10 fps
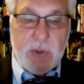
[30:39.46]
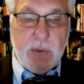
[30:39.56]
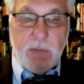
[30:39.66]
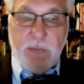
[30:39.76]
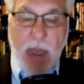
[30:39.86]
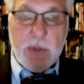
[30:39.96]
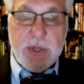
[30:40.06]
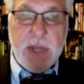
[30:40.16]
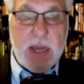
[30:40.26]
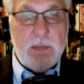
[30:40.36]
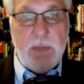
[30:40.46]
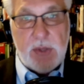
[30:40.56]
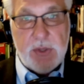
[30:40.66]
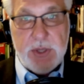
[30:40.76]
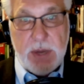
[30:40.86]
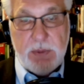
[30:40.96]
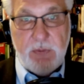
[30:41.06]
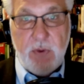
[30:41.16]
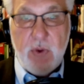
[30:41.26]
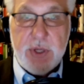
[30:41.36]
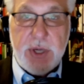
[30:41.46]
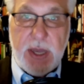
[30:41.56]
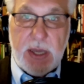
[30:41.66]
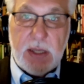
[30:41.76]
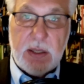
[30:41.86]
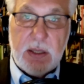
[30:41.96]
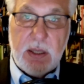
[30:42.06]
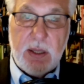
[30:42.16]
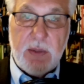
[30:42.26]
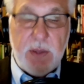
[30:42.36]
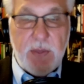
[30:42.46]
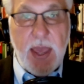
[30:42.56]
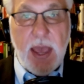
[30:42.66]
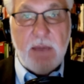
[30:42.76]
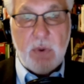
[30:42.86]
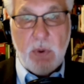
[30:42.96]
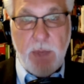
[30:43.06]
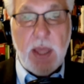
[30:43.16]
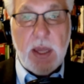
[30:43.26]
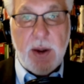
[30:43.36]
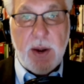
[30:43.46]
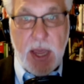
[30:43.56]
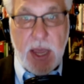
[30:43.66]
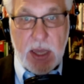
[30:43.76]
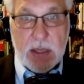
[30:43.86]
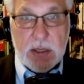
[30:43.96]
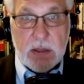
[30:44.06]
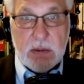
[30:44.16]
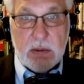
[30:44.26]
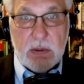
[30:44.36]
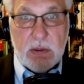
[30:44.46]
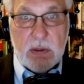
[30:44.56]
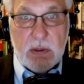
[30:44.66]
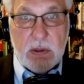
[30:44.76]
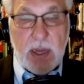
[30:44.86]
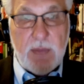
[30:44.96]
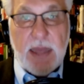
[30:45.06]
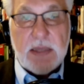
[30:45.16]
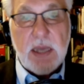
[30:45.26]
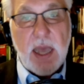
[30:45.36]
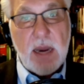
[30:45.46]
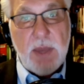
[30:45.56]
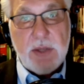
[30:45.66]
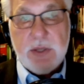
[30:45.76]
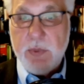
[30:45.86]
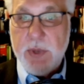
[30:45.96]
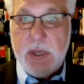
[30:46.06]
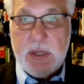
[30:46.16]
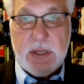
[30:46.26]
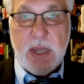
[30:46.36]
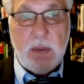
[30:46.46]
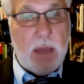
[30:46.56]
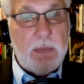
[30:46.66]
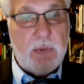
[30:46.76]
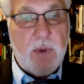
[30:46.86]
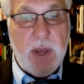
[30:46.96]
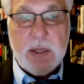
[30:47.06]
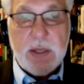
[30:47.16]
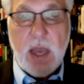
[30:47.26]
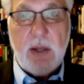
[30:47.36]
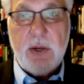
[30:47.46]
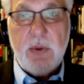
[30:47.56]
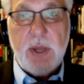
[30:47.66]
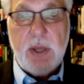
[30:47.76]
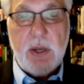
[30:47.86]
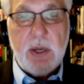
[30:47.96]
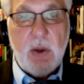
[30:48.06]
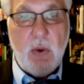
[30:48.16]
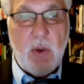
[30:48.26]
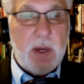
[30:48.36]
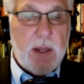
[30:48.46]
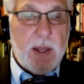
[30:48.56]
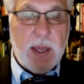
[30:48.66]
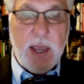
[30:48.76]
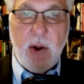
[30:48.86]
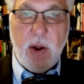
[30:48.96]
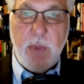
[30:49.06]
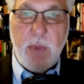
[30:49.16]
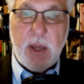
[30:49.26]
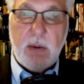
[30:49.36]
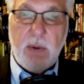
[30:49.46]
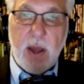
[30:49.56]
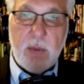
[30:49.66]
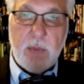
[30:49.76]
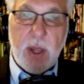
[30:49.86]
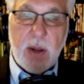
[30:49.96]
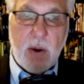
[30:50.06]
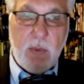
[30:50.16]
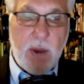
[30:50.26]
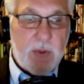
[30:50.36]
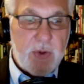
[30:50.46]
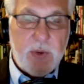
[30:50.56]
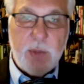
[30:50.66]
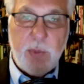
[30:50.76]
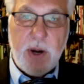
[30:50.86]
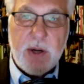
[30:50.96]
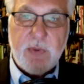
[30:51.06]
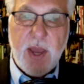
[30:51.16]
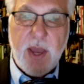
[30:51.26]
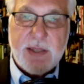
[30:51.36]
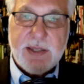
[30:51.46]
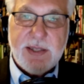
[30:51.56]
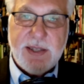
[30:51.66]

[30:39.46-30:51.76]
that would send a message up the food chain that they have a rebellion on their hands. And that's the kind of message we need to send them. I'm afraid it's not going to do any good to go and carry a picket around the street in Paris, France,